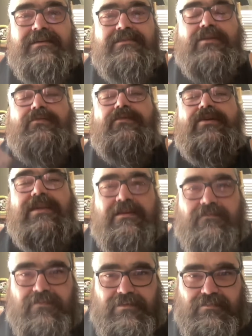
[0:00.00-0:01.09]
They're looking
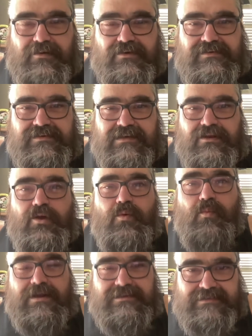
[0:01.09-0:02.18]
for the person who
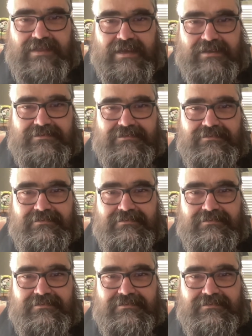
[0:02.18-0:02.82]
wants that.